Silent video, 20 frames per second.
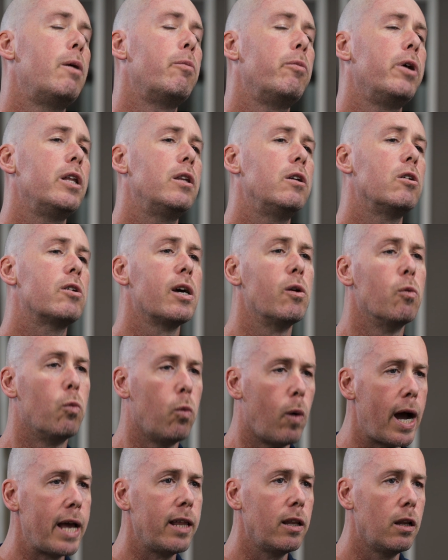we look at
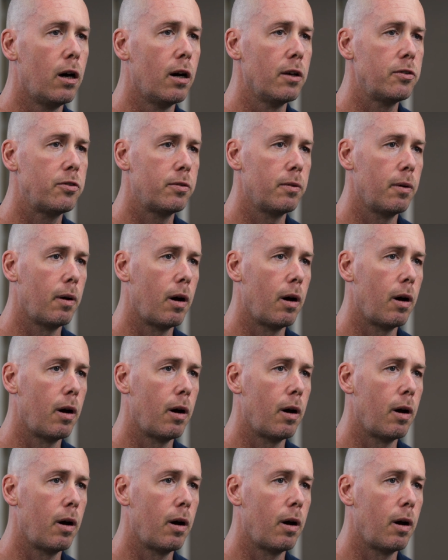weight loss,